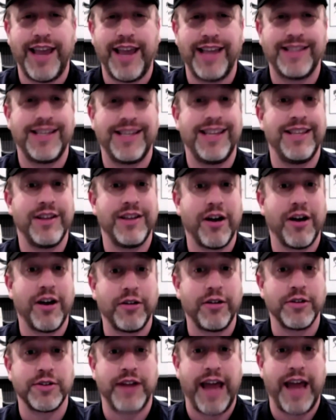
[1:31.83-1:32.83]
$18 an
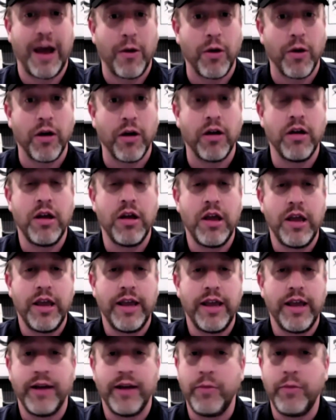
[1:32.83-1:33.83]
hour.
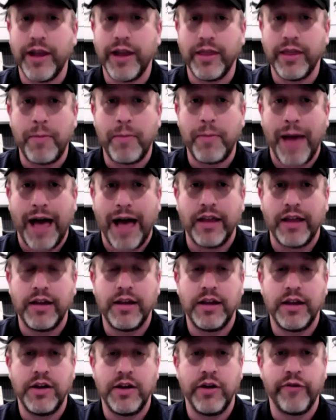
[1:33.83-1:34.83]
It'll be on the
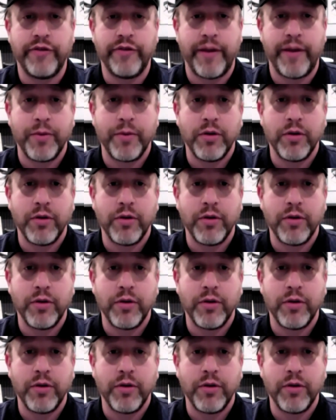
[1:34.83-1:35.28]
ballot in November.